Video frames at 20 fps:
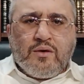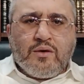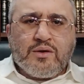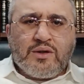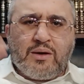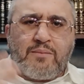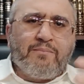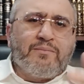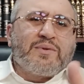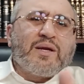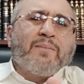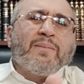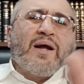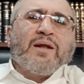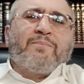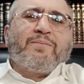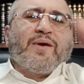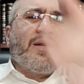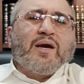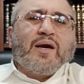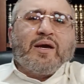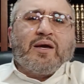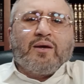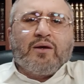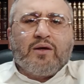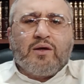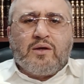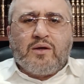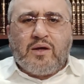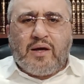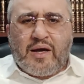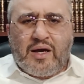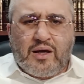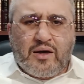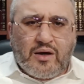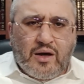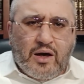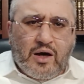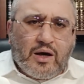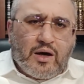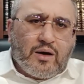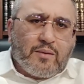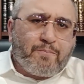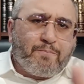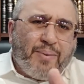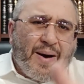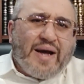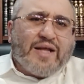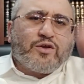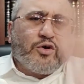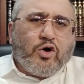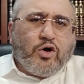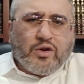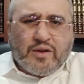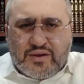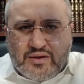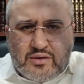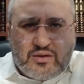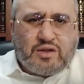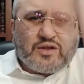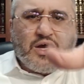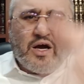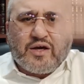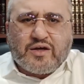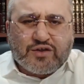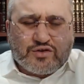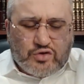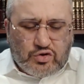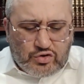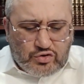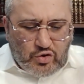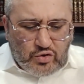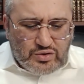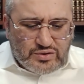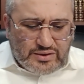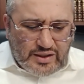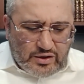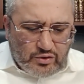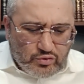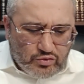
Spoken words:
there might be a pothole, and the donkey is going to go inside.